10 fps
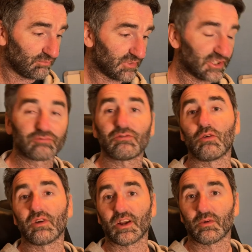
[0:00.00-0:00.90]

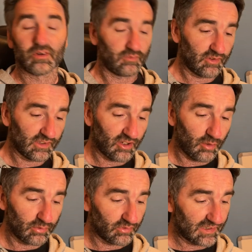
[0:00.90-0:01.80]
scrolling wheel, for
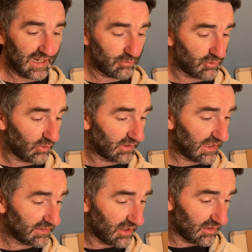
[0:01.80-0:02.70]
example, on the camera, what
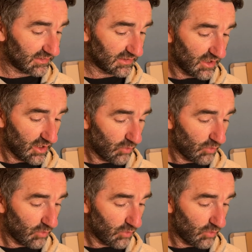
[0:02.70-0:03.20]
that does,